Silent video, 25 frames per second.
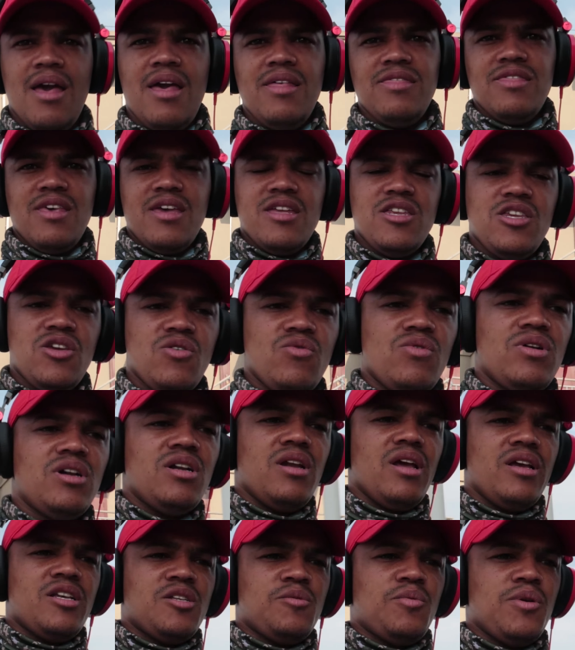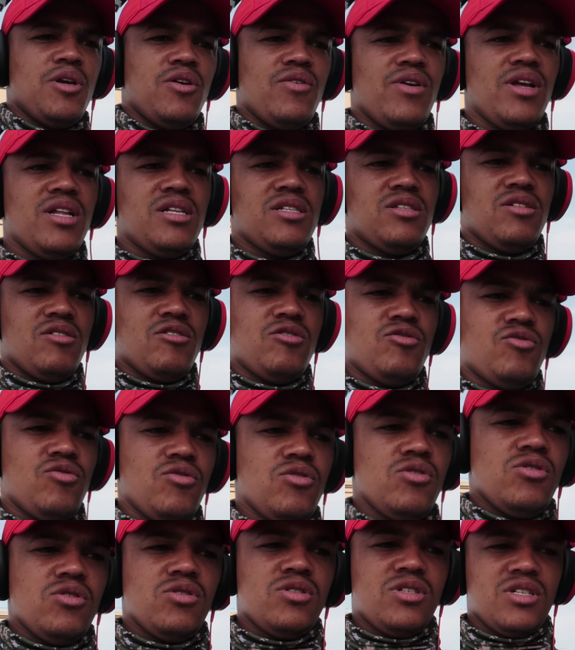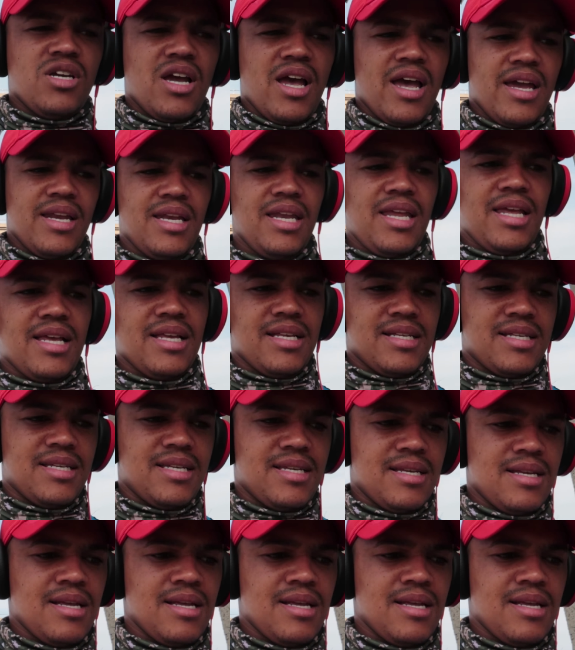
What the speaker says: and then you will experience the true Chinese.